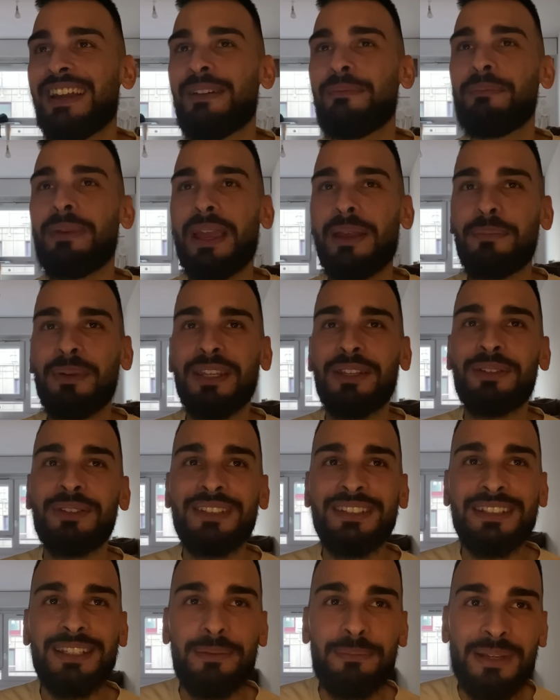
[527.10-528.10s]
maybe you
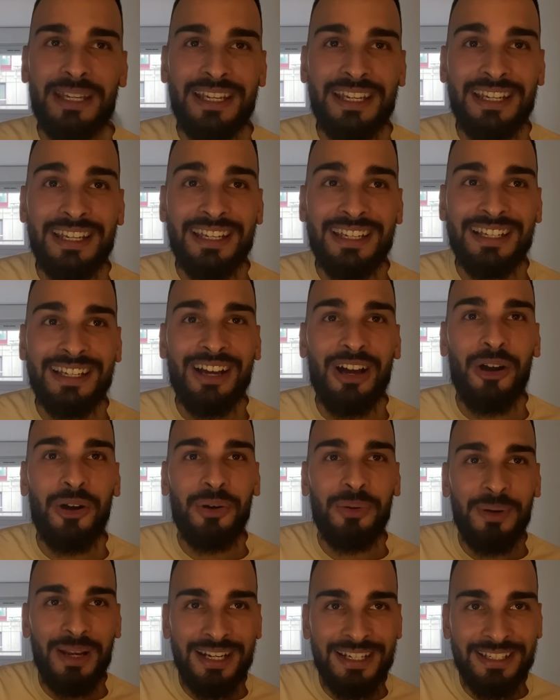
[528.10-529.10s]
see me
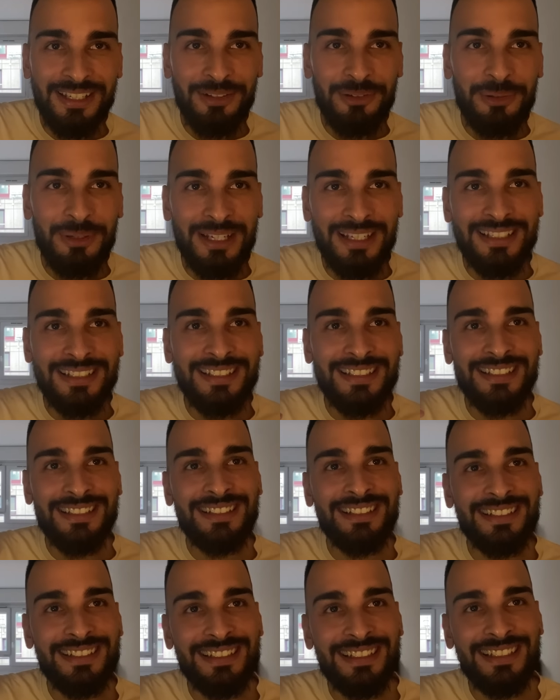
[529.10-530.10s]
already with
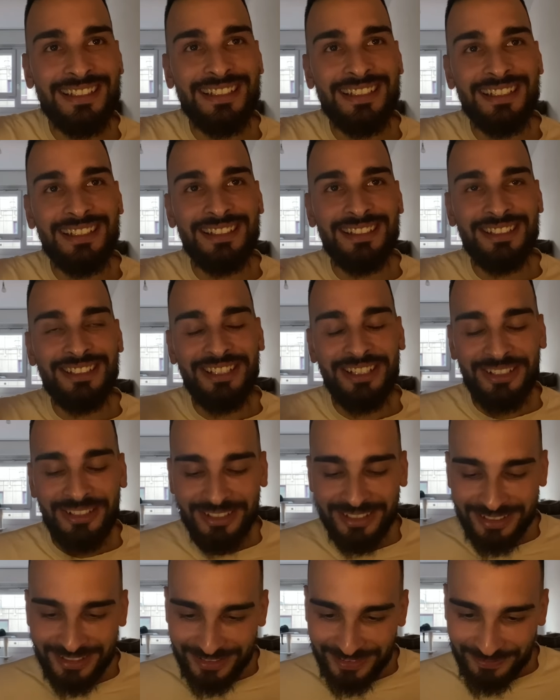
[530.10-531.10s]
this
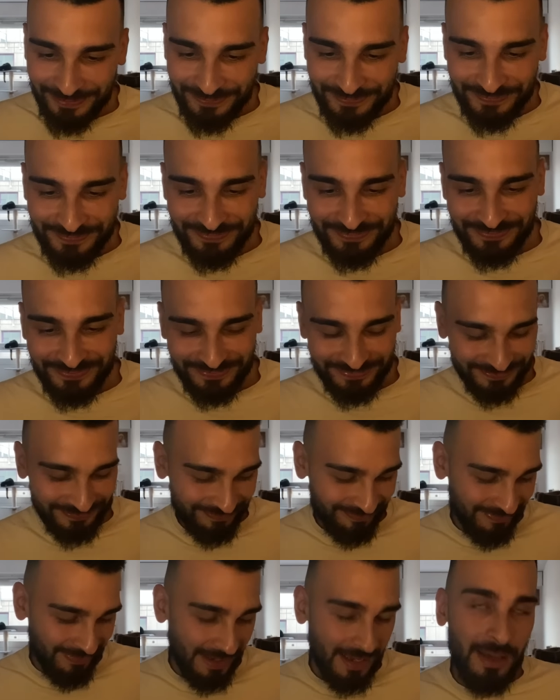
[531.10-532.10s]
jersey.
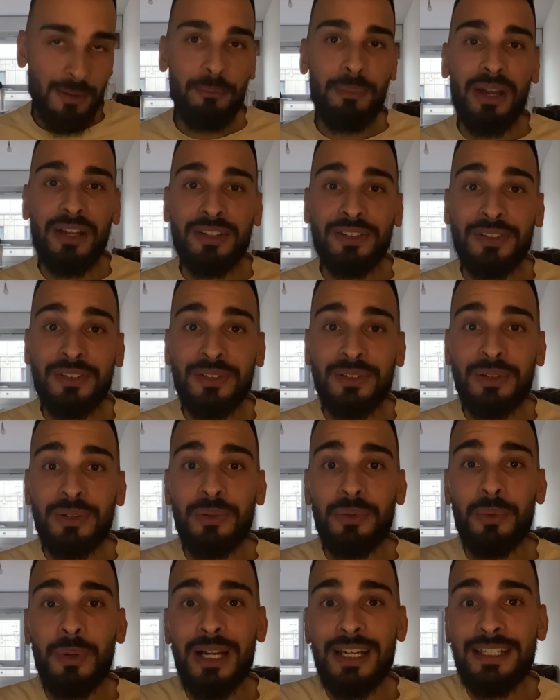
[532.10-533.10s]
But
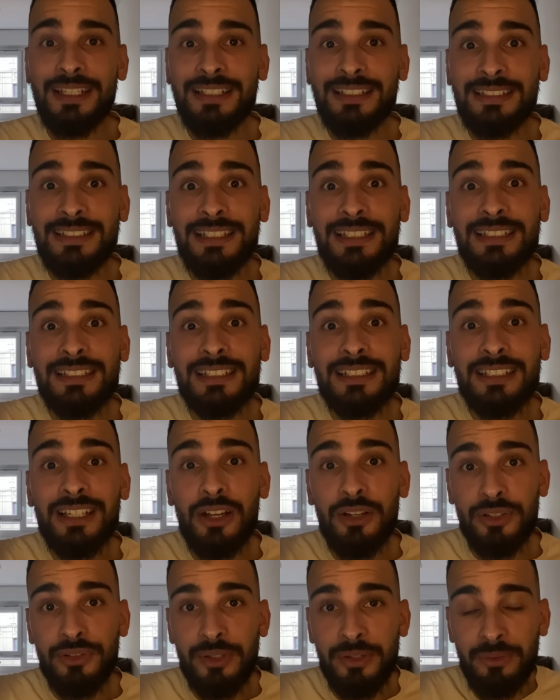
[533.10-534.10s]
what is this
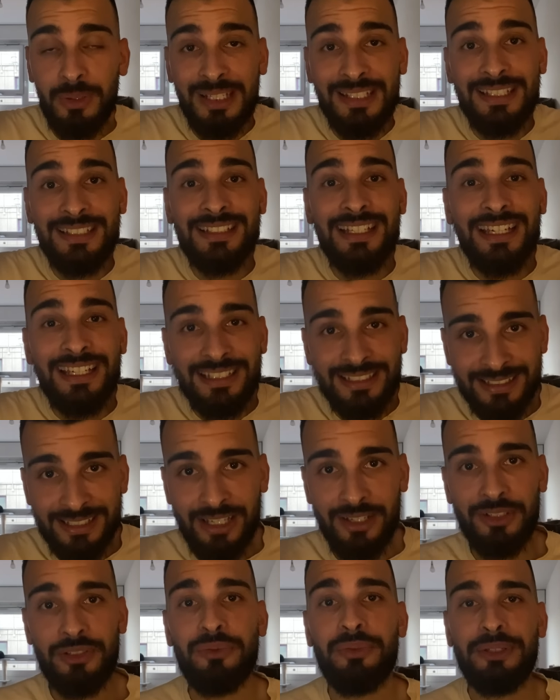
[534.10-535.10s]
country? What is his
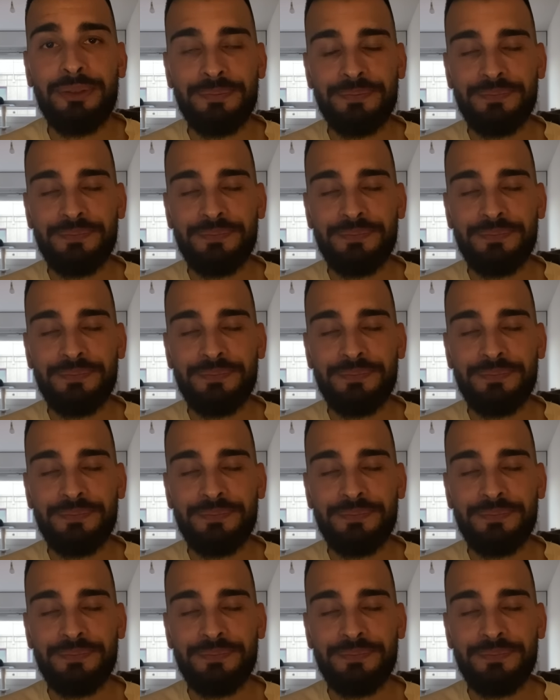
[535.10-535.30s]
country?